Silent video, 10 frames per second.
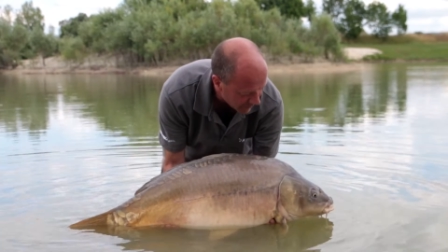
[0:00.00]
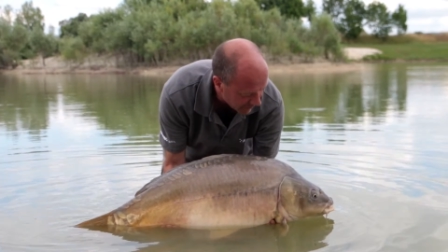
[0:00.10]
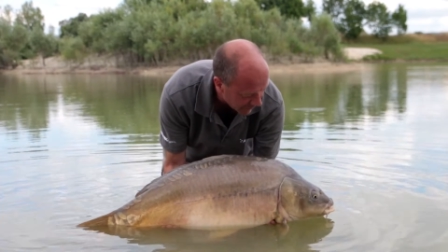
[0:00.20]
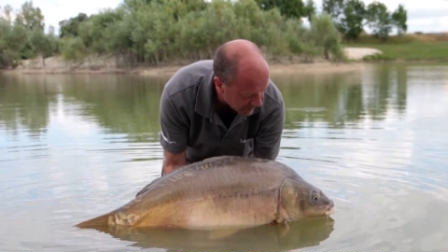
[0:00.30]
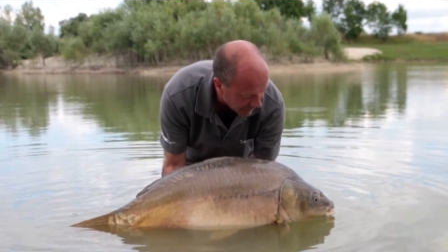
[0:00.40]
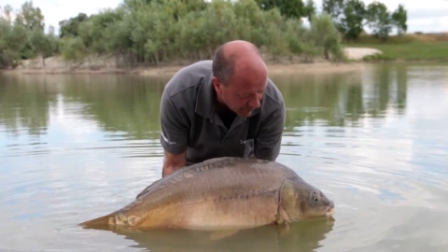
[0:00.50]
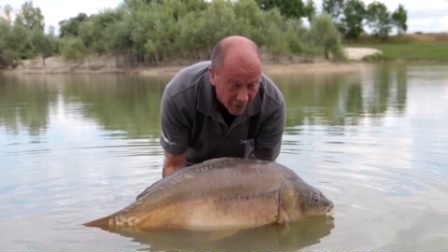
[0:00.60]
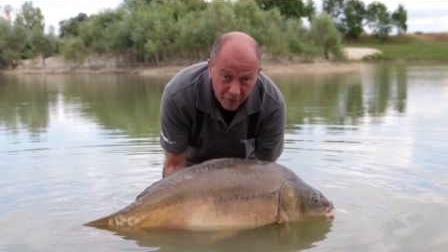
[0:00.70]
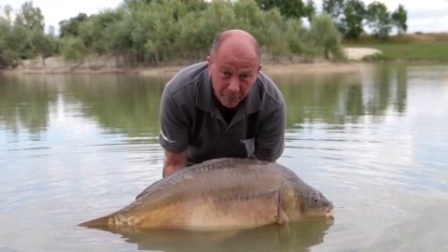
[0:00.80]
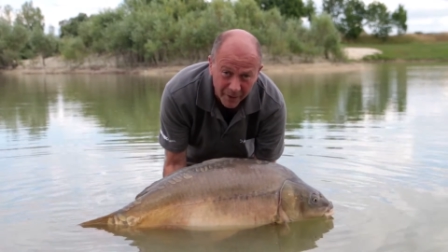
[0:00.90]
37 and a
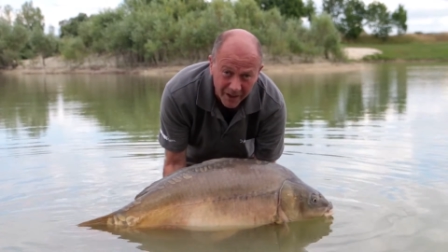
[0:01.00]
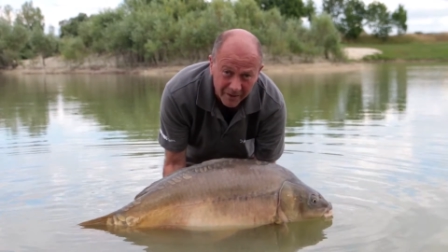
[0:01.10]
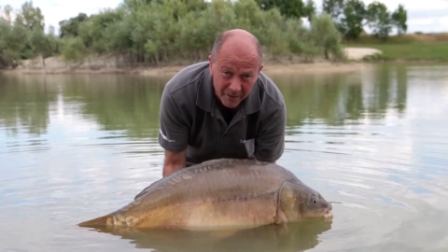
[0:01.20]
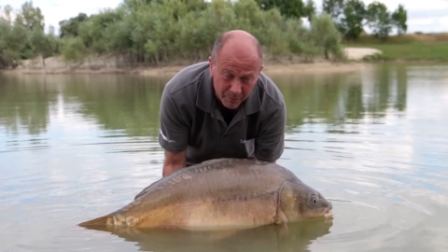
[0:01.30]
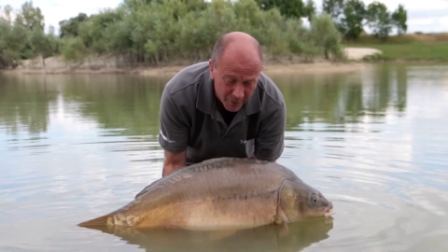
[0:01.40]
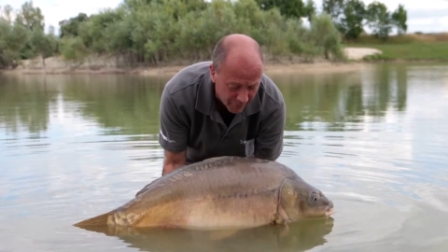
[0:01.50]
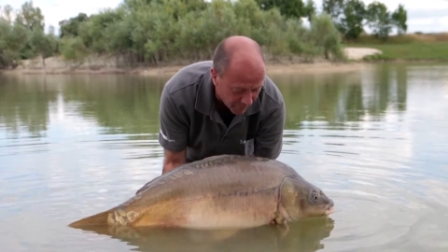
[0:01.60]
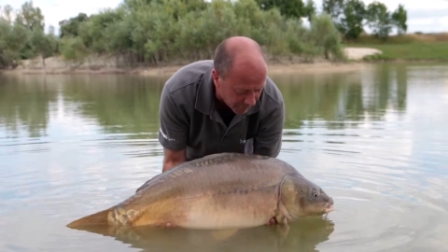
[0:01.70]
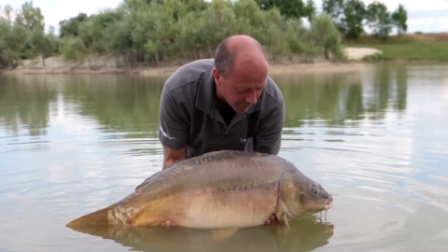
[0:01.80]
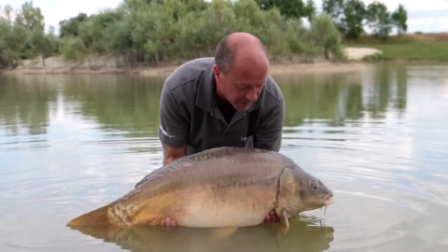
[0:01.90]
half pound beautiful
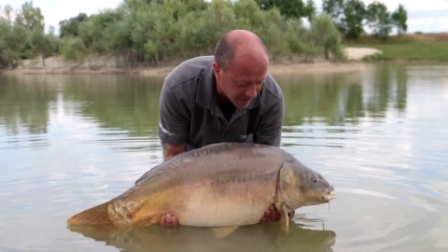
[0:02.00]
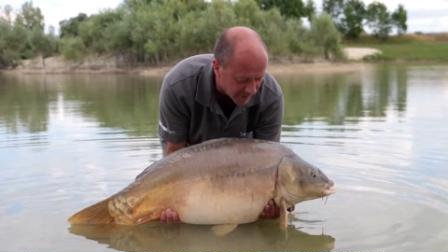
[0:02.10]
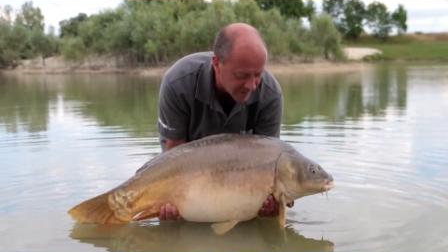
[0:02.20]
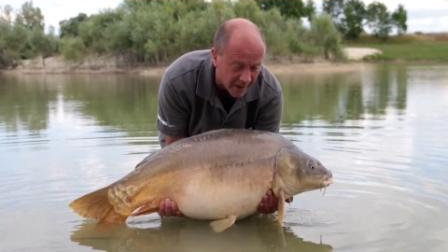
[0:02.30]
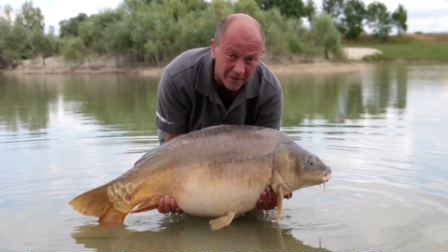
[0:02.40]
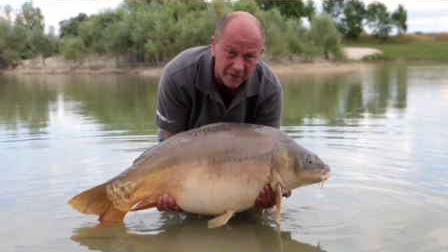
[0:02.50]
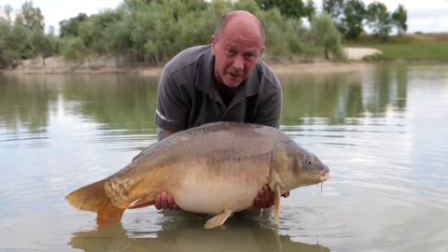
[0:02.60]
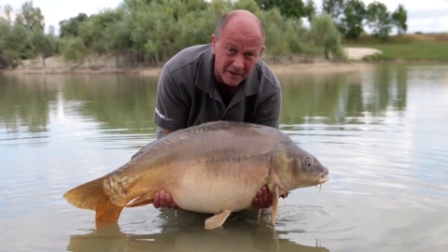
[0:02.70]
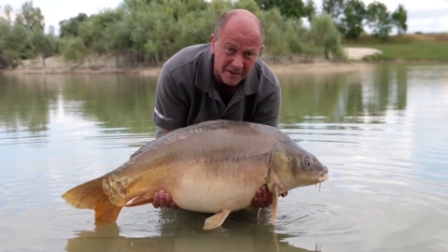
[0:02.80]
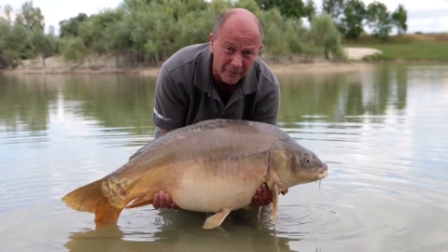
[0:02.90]
fish. Second
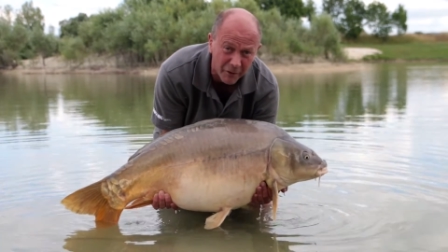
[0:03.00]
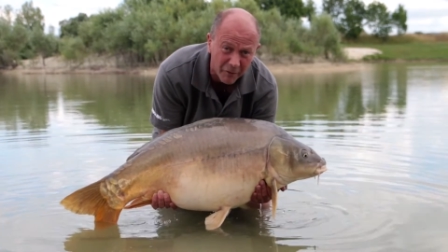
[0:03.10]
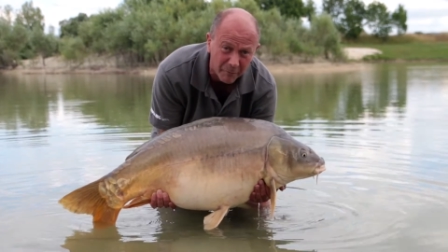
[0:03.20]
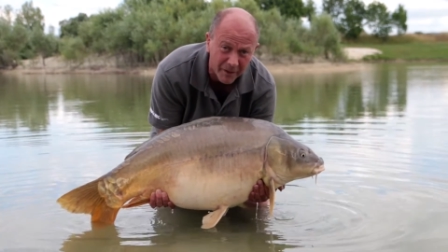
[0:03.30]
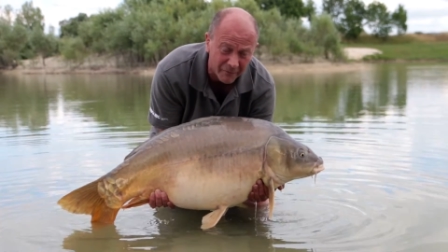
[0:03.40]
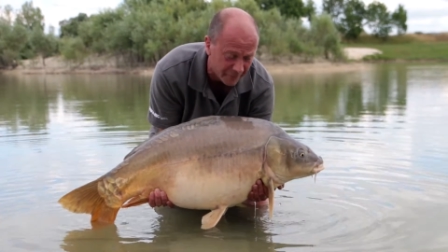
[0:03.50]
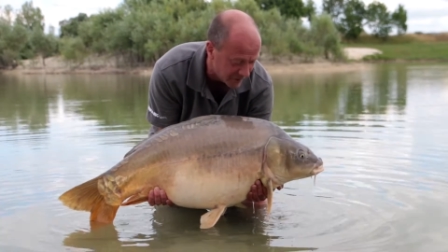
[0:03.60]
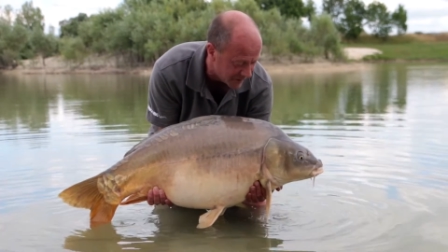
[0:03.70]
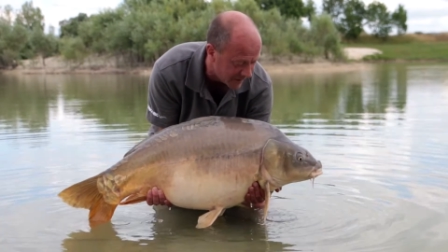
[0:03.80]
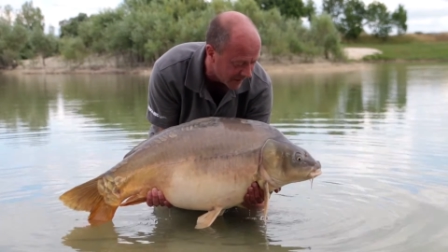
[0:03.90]
37 and a half pound
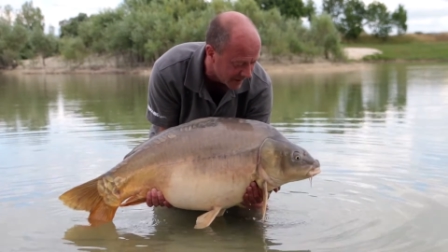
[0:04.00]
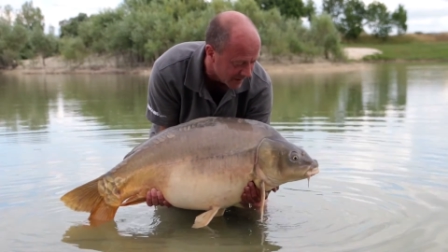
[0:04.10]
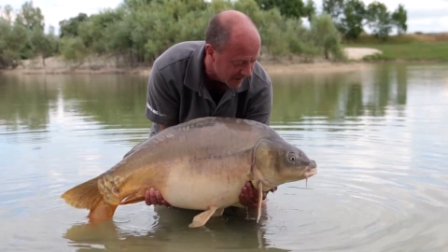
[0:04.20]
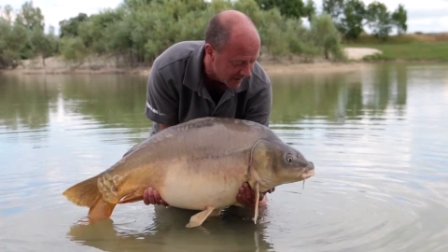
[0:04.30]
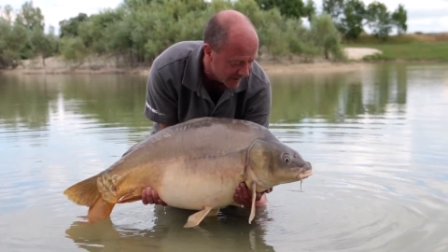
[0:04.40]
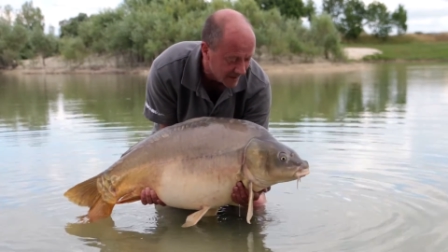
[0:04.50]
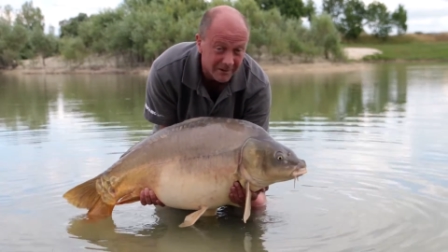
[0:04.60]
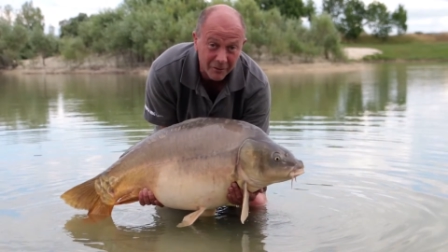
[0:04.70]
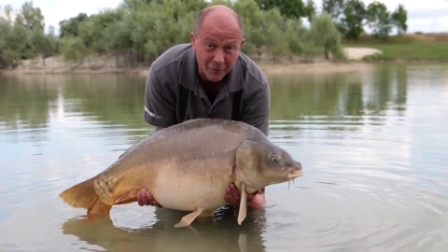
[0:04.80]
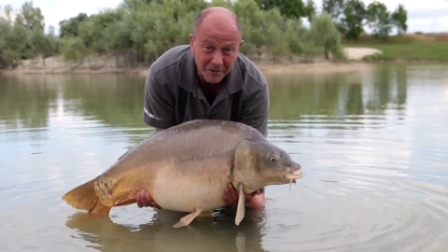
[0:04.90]
fish today.
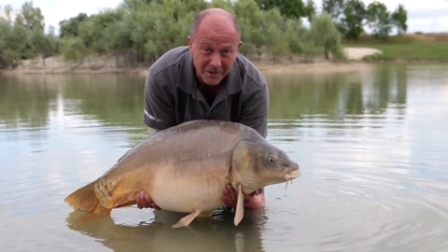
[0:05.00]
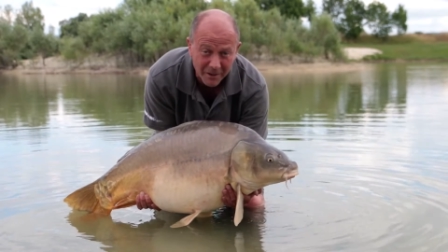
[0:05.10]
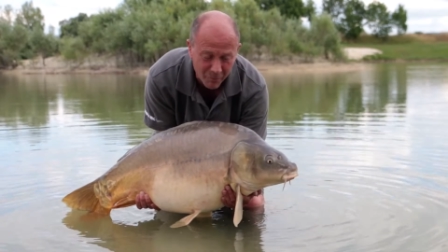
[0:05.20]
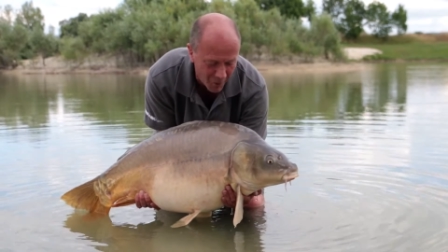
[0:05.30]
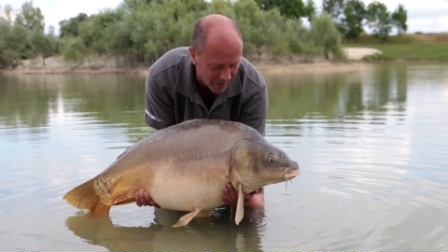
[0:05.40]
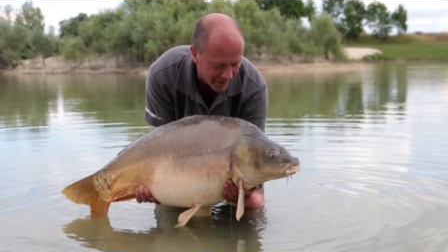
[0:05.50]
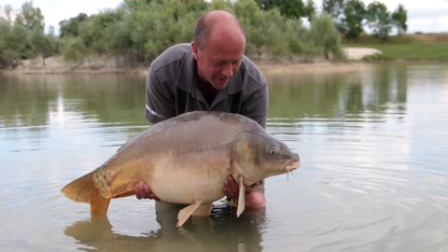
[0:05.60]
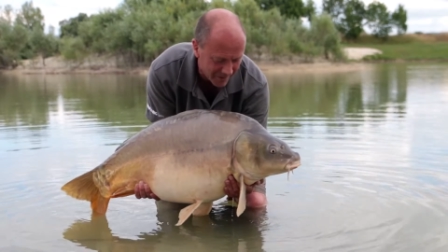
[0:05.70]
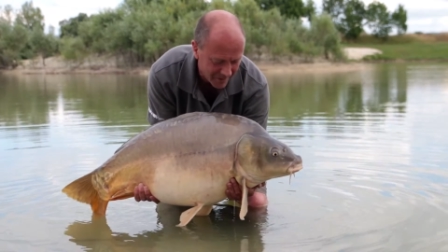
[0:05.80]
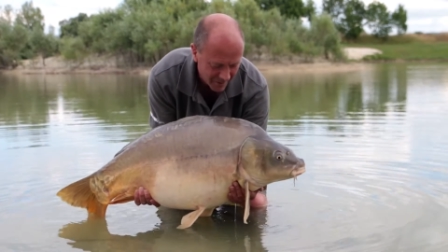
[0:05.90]
Not the same one.
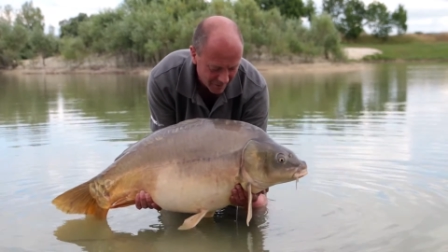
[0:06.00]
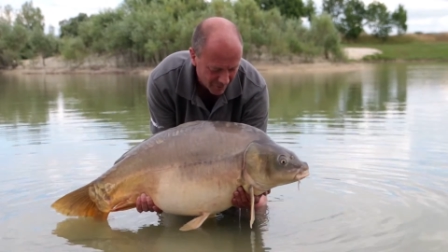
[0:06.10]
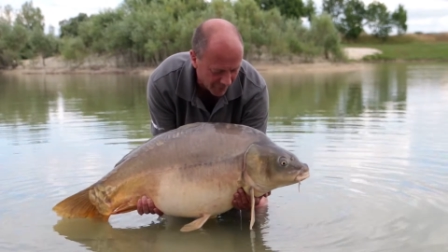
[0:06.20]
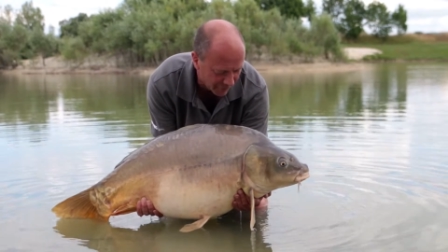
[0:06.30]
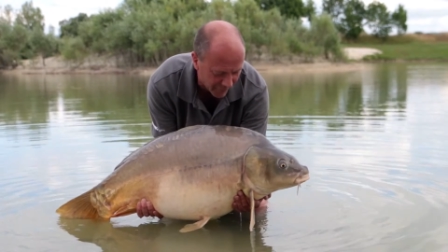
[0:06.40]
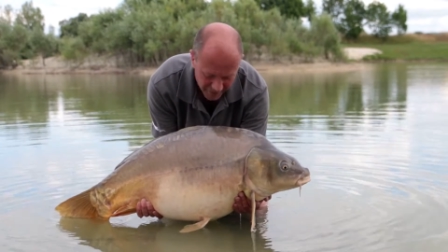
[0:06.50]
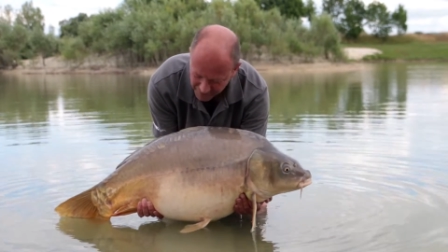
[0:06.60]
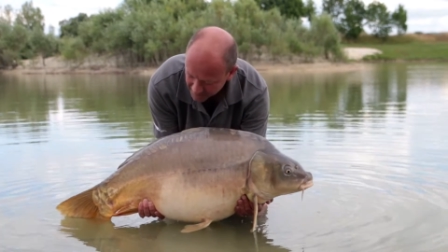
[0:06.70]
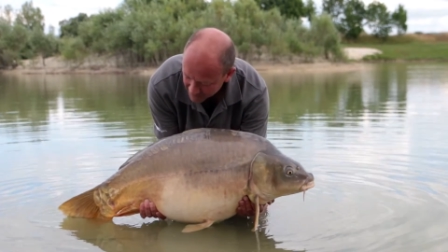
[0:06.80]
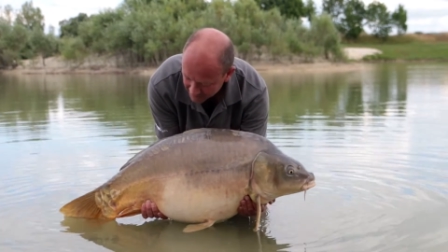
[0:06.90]
What a
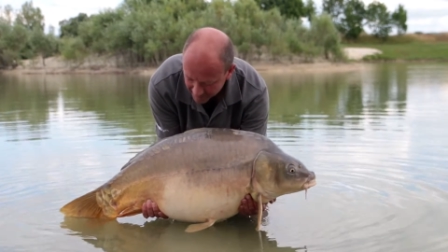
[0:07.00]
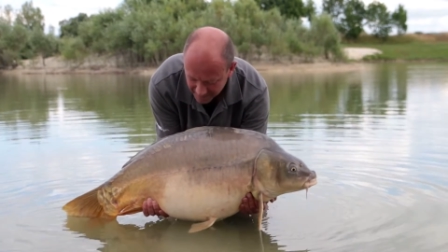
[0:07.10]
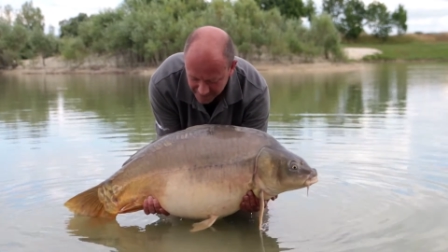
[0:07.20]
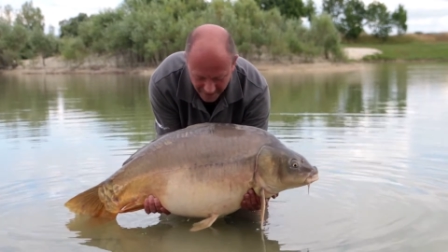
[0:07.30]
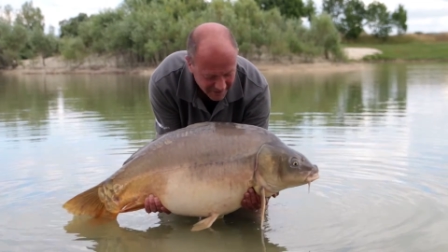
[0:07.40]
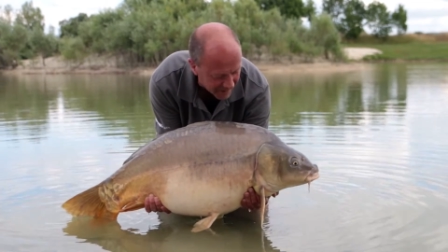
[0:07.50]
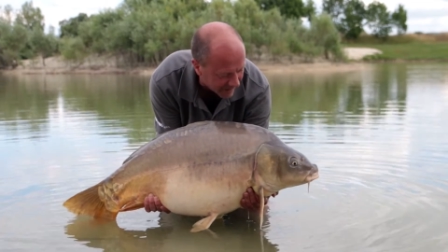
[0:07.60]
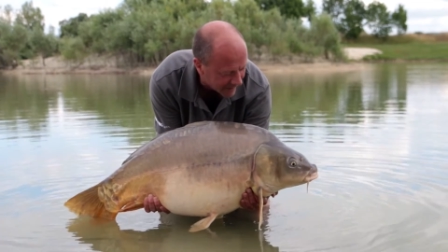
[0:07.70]
fish. Fantastic.